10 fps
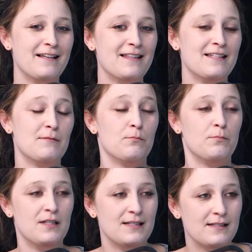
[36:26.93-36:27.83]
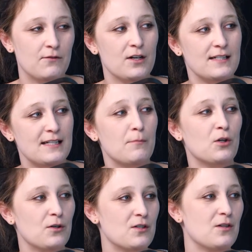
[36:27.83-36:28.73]
this is very
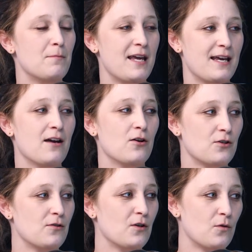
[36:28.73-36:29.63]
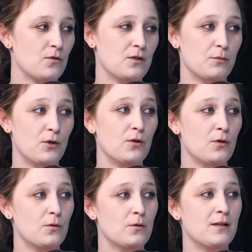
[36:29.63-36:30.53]
similar to the main character in the Crucible,
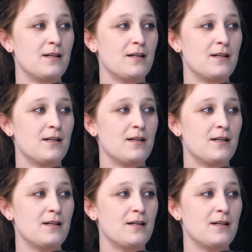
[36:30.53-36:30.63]
who